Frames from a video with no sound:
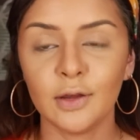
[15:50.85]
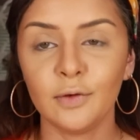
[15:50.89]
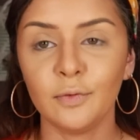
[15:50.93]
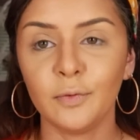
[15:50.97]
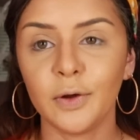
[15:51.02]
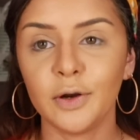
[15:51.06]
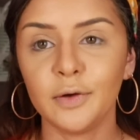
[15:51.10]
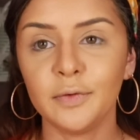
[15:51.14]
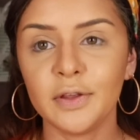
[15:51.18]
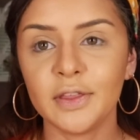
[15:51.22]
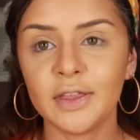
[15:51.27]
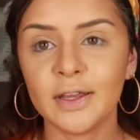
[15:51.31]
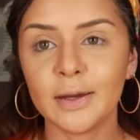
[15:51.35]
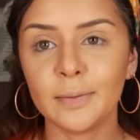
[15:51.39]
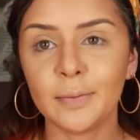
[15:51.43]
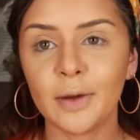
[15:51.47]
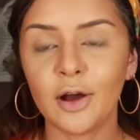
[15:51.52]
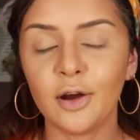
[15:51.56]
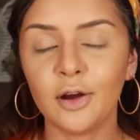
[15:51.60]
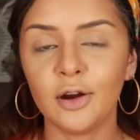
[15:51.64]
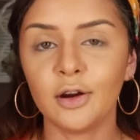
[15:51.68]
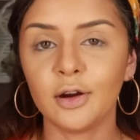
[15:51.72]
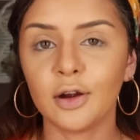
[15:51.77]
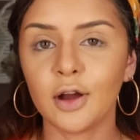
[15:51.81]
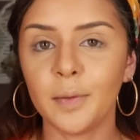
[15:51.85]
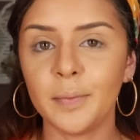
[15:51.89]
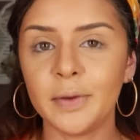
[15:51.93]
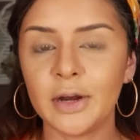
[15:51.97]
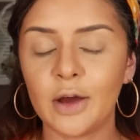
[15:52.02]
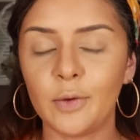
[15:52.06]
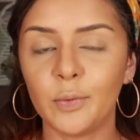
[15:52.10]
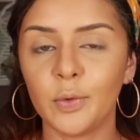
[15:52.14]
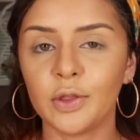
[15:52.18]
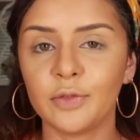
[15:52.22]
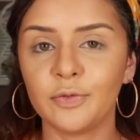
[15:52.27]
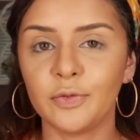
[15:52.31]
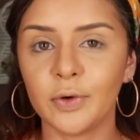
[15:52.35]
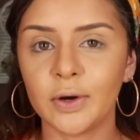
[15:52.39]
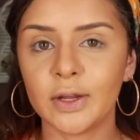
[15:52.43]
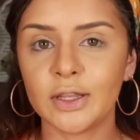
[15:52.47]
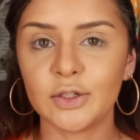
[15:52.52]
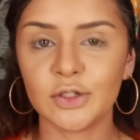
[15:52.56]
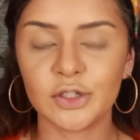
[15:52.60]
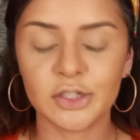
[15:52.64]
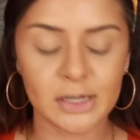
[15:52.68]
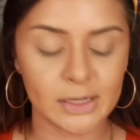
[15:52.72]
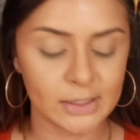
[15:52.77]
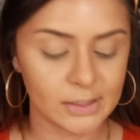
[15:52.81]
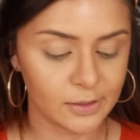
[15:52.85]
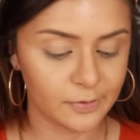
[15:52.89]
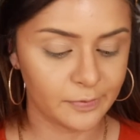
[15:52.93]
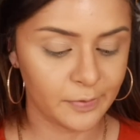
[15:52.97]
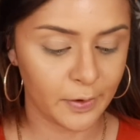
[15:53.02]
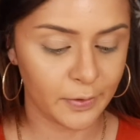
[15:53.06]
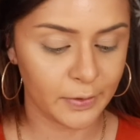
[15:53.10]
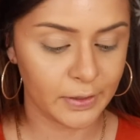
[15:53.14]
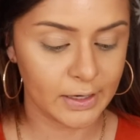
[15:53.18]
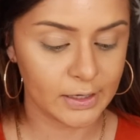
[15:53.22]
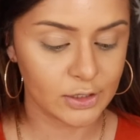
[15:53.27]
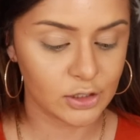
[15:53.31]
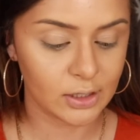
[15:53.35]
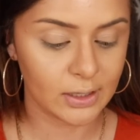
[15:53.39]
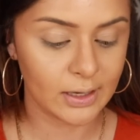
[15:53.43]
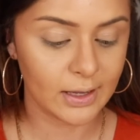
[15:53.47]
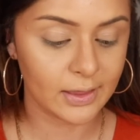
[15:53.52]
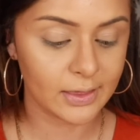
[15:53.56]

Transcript: What do we think about her coming out with 42 Shades of Foundation?